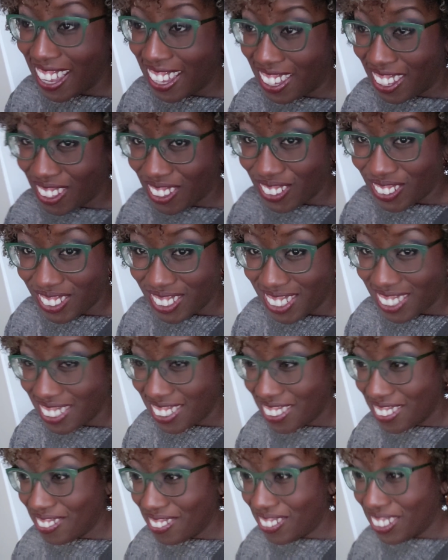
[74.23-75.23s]
I giggled,
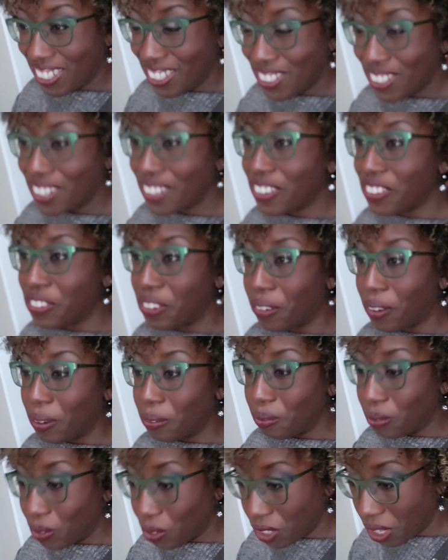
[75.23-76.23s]
went into the living
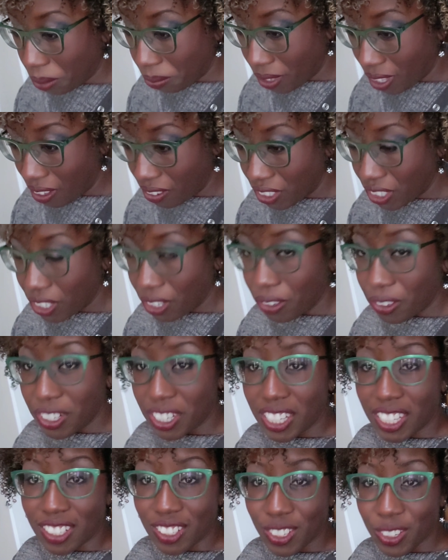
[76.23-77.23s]
room, dropped off
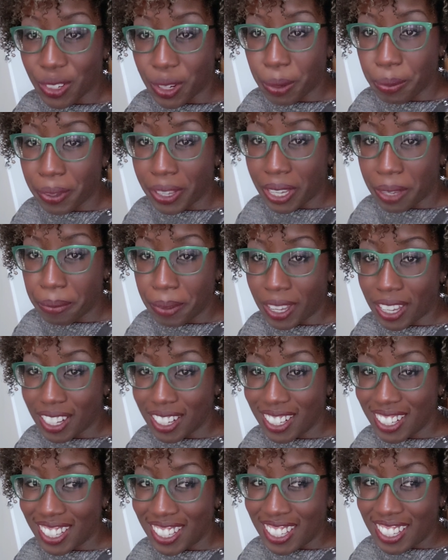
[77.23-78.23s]
Dakota into her
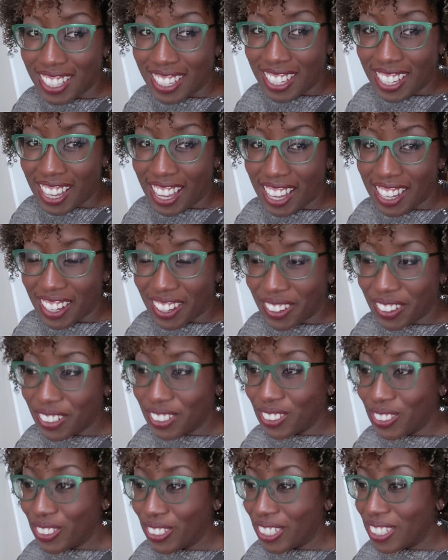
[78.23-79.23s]
playpen, and I
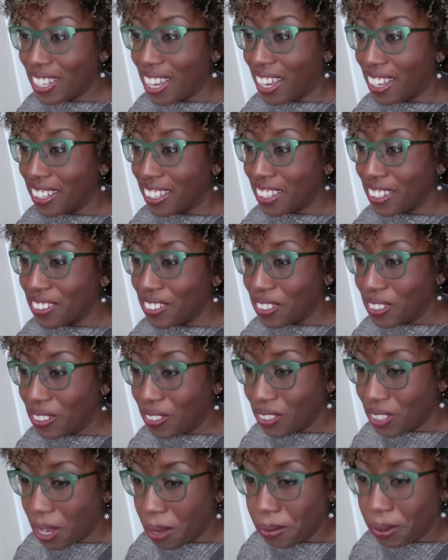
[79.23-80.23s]
heard Duke and Dolly
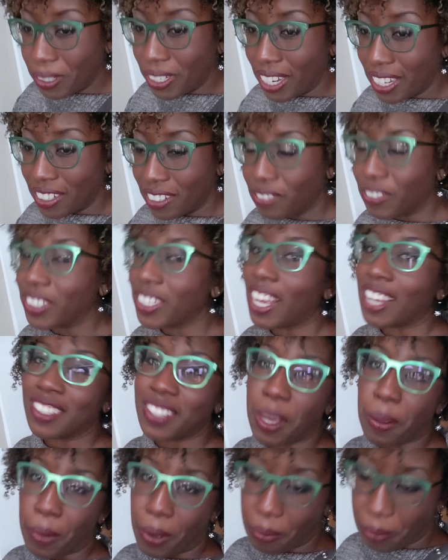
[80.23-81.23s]
tumble down. Well, not
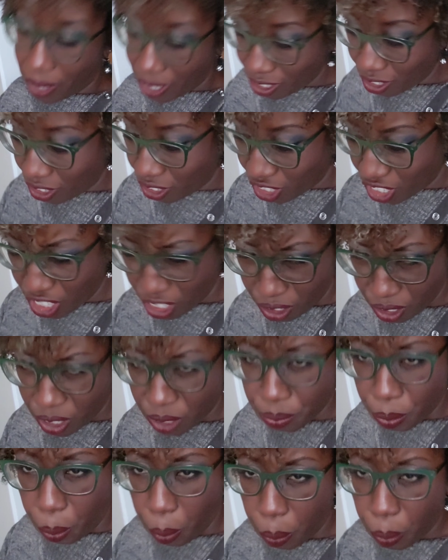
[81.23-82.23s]
tumble, but you know, you hear
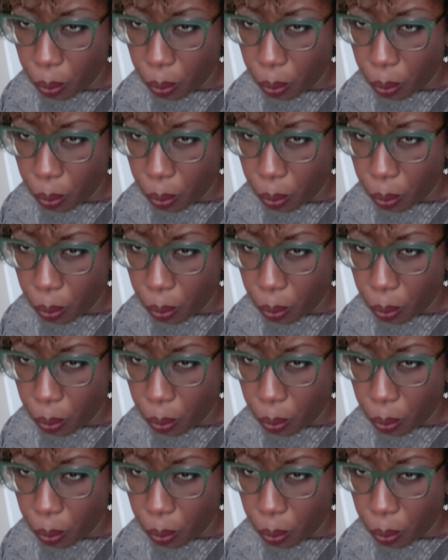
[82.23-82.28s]
their